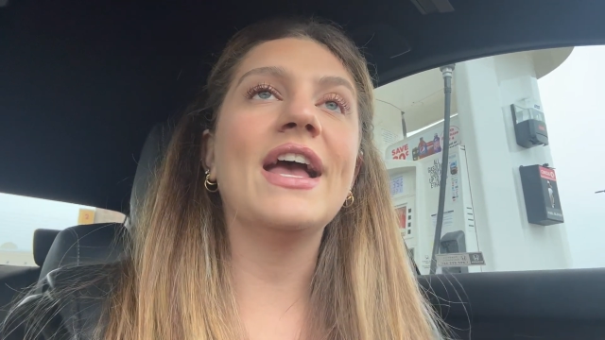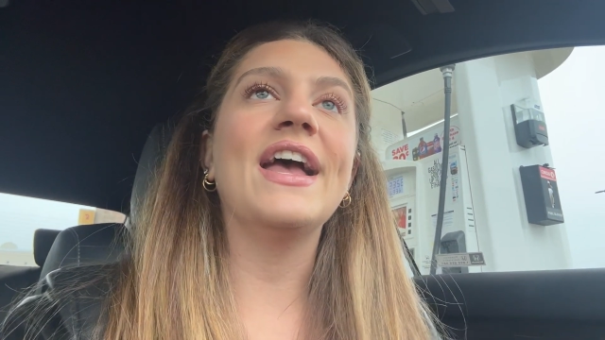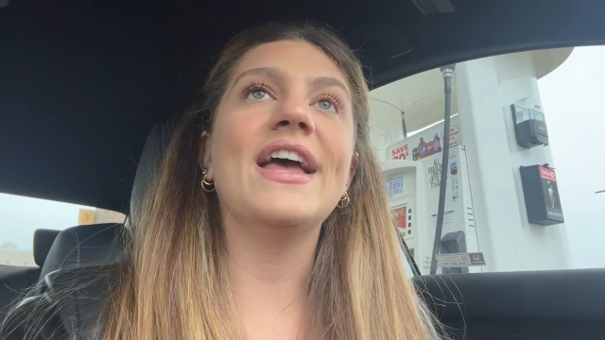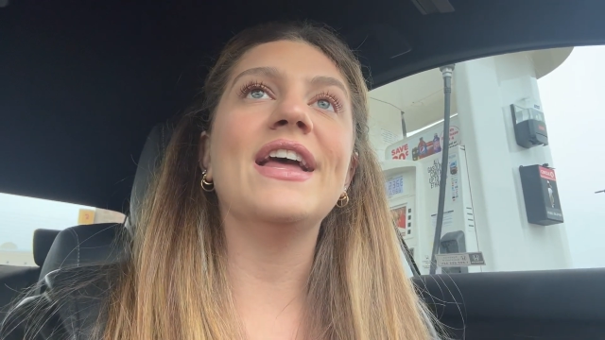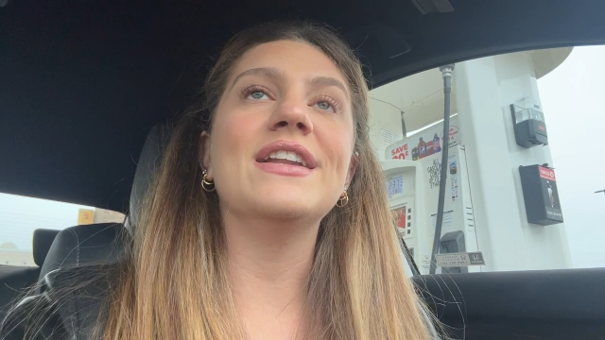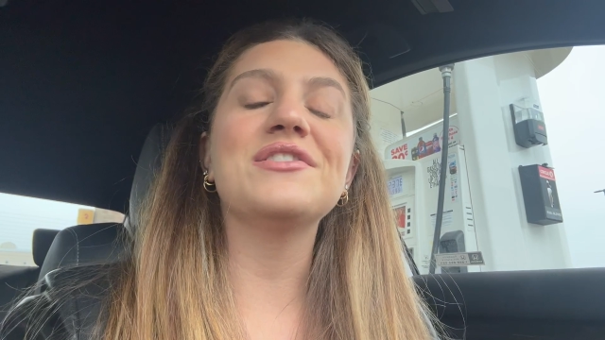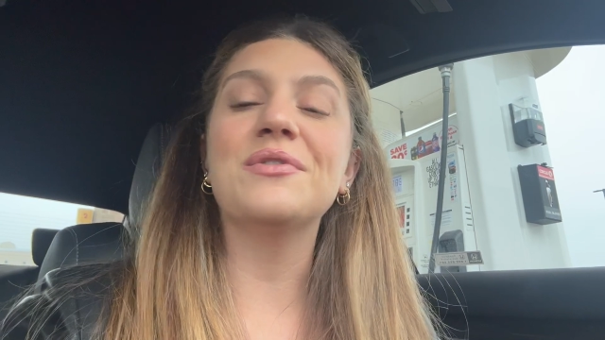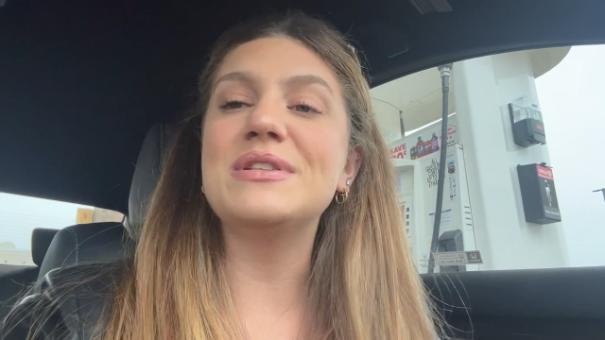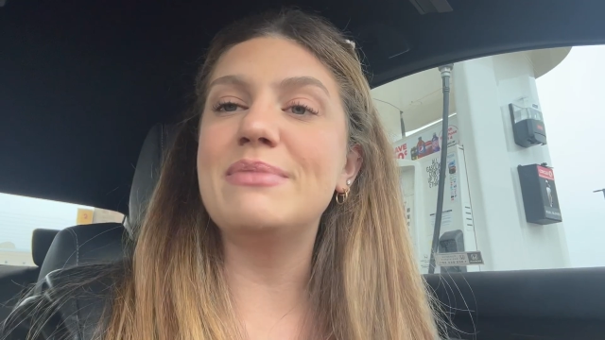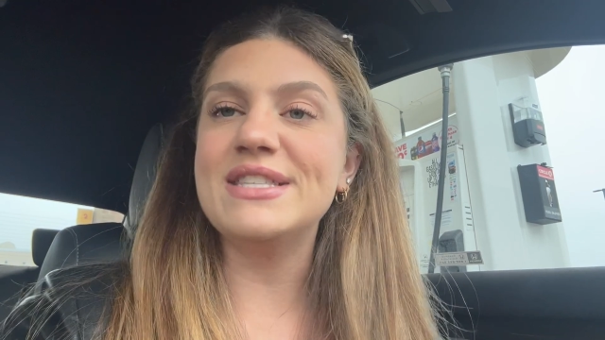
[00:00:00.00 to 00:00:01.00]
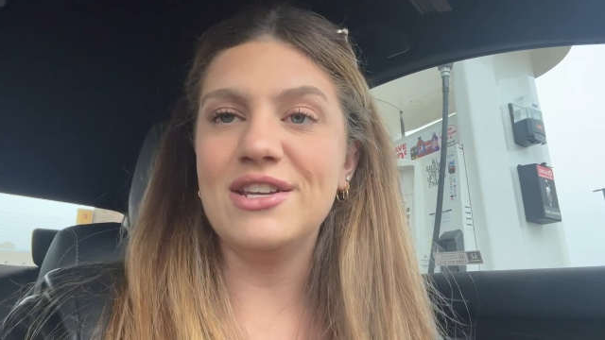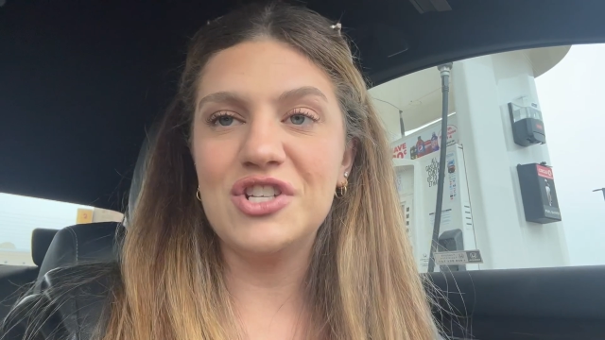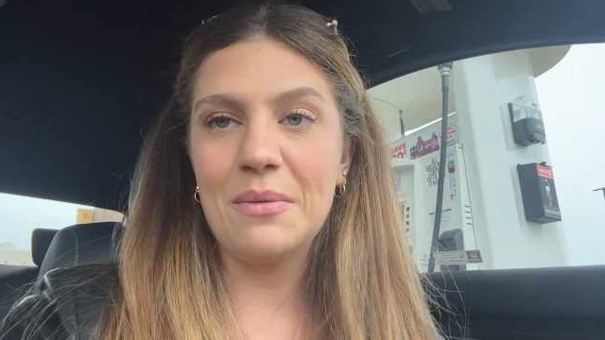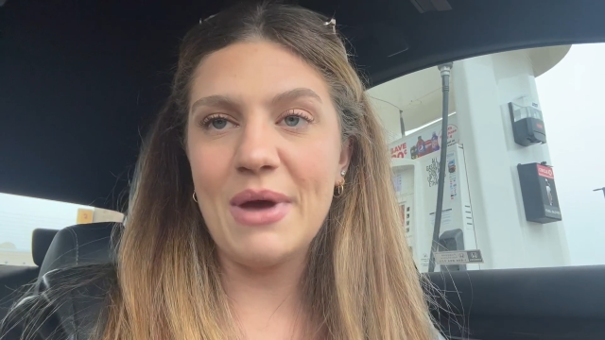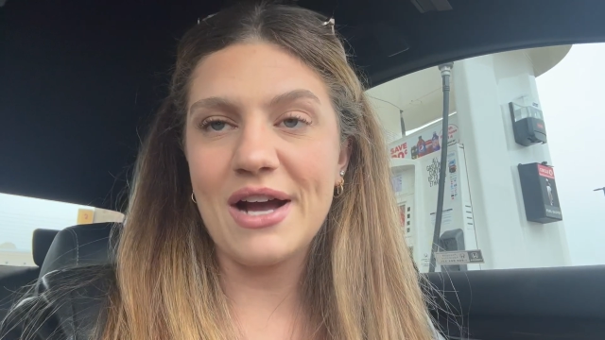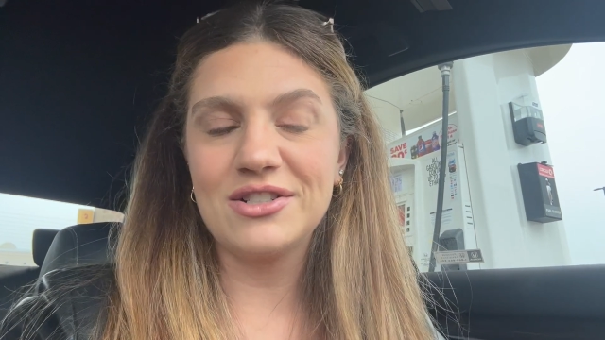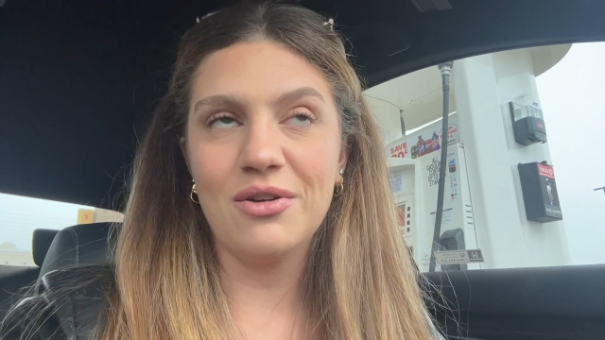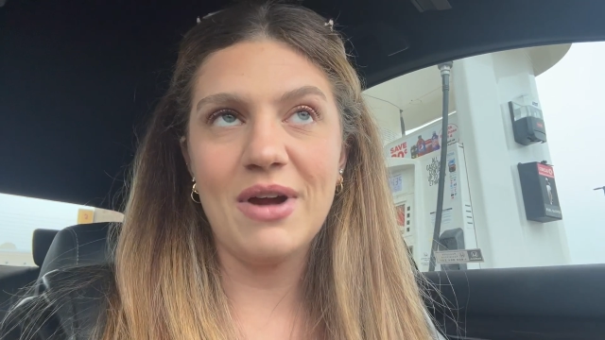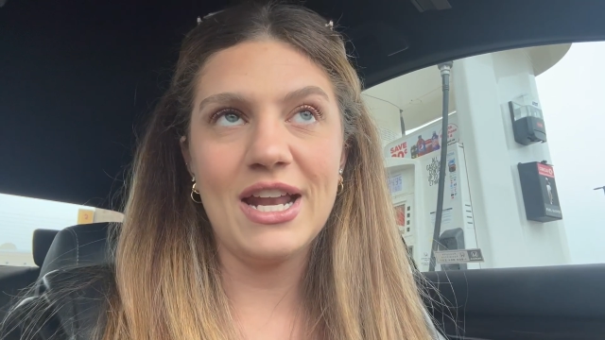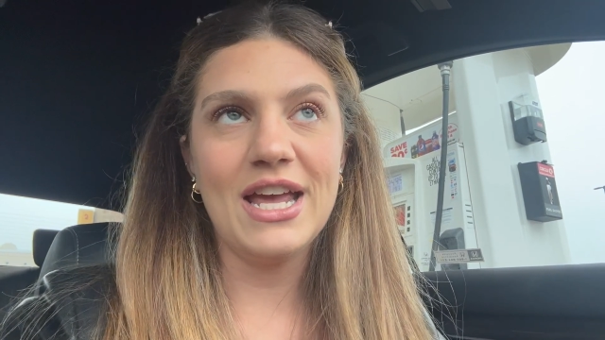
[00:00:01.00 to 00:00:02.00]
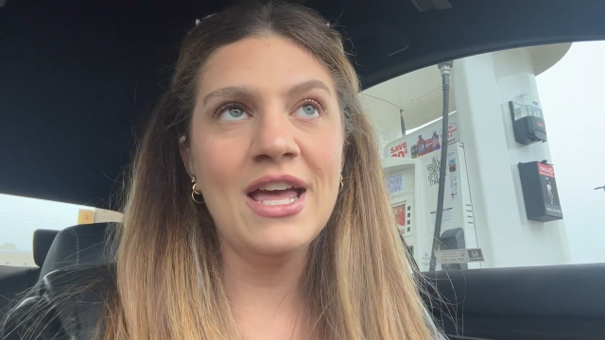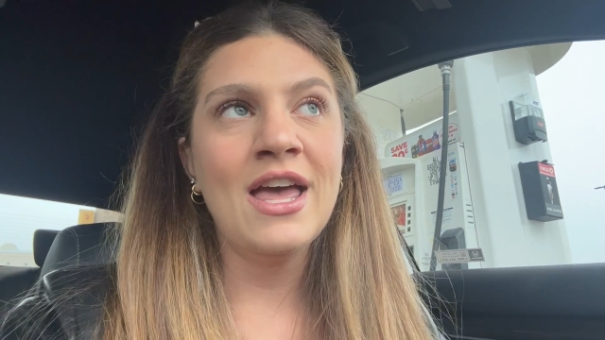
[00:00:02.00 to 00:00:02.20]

And so it's busy, jam-packed already.